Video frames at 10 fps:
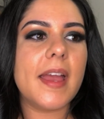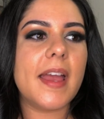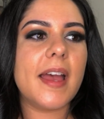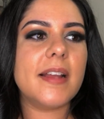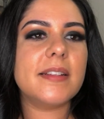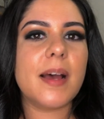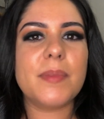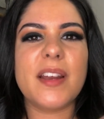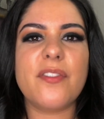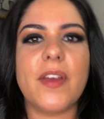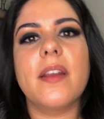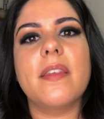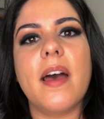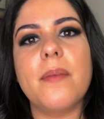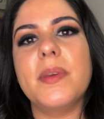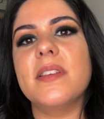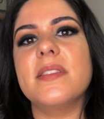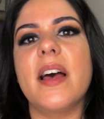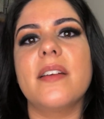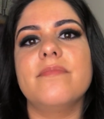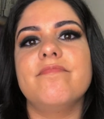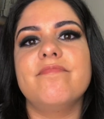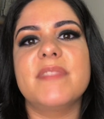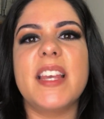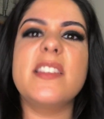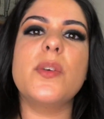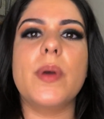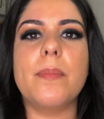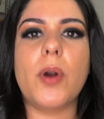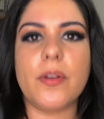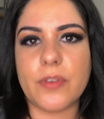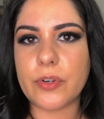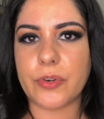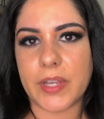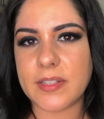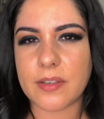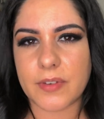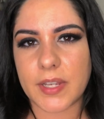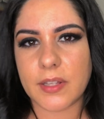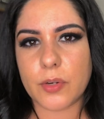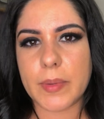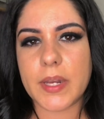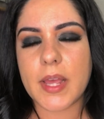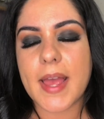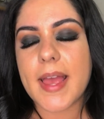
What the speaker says: And I'm not a fan of that because that takes away part of your creativity a little bit.